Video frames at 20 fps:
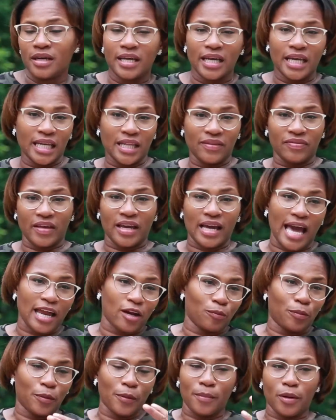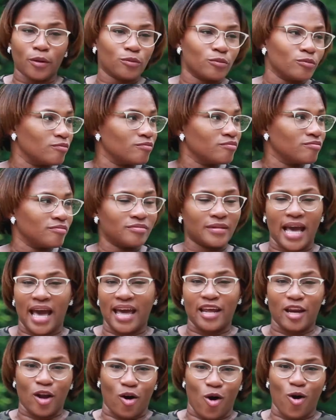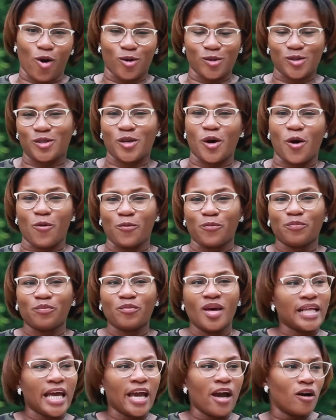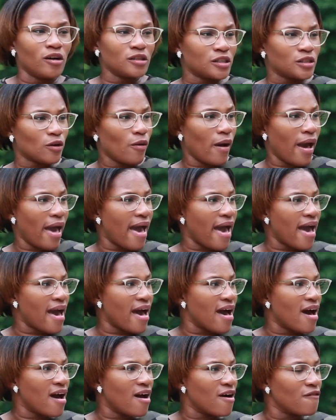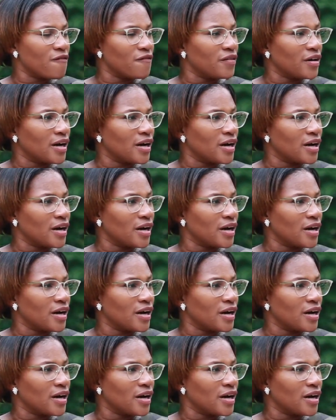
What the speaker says: anything. I don't promote that at all. So they also have